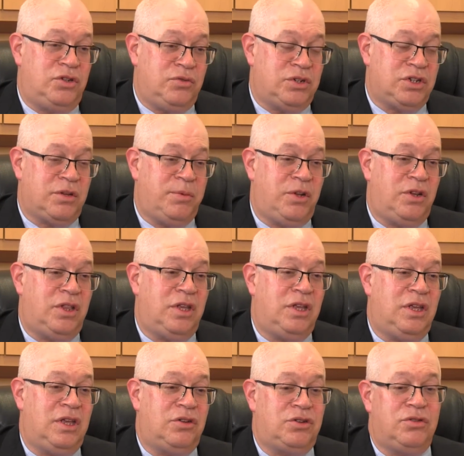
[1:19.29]
Jewish
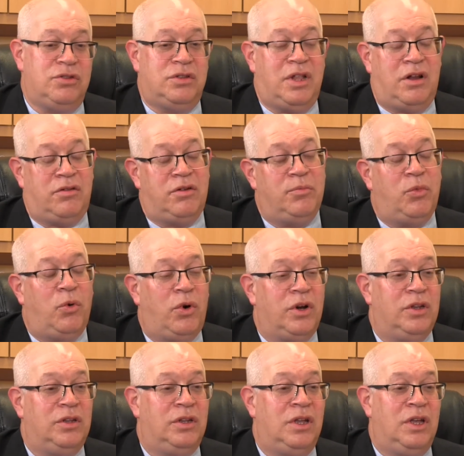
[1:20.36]
community, issues that are
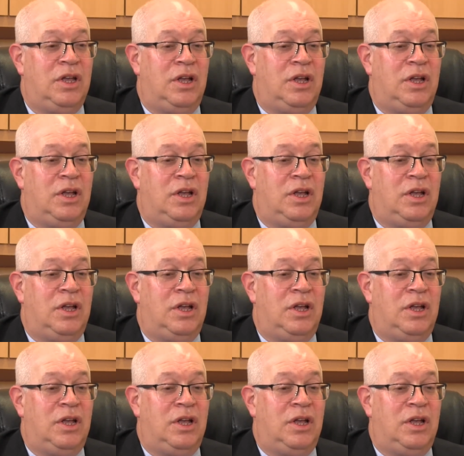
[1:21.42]
important